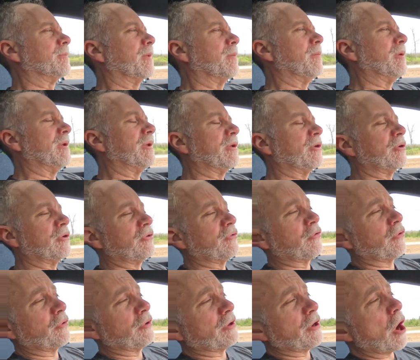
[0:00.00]
Meaning you can
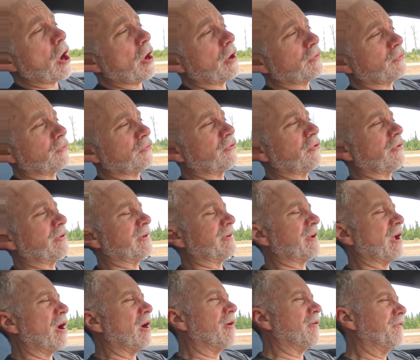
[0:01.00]
turn it on or turn
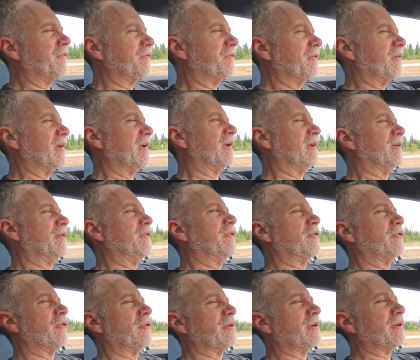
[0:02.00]
it off, and if
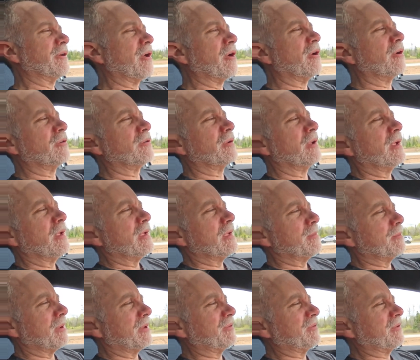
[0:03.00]
you turn it on,
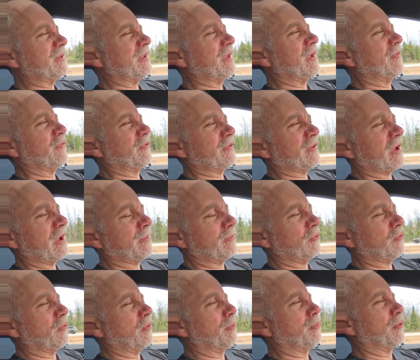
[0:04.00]
basically every time
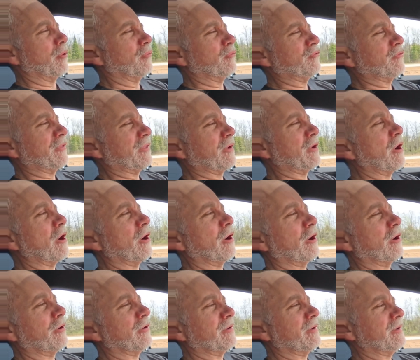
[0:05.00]
you approach the car,